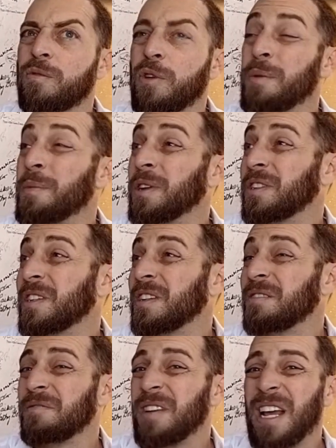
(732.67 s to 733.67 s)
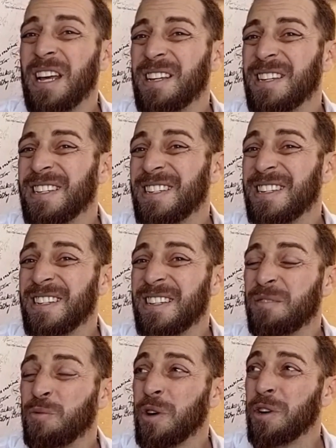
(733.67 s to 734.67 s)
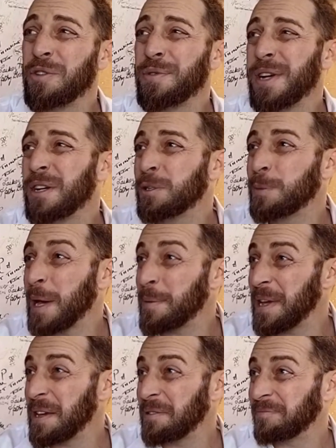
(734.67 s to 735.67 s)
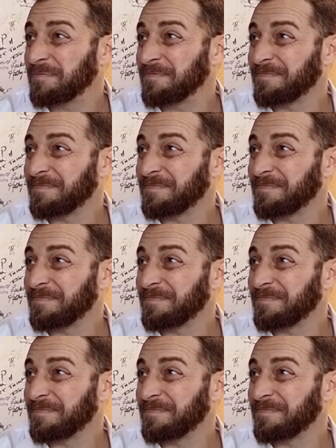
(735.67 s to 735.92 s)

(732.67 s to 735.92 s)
three months and uh, one or two years, maybe.